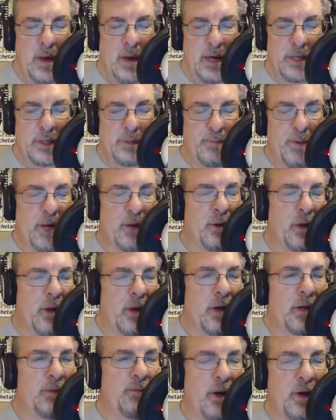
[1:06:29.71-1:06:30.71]
it's
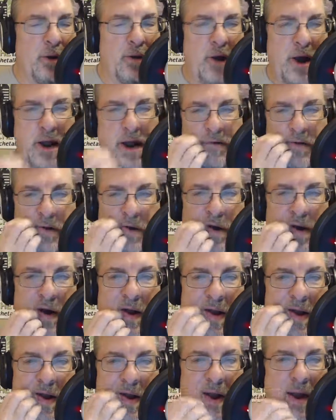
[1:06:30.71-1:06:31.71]
been great having you
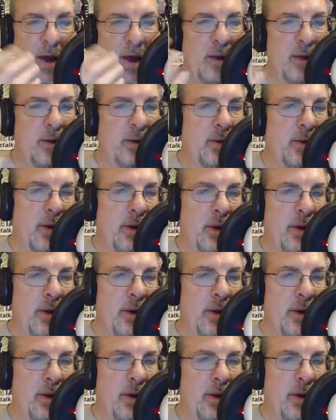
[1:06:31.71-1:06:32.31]
on, and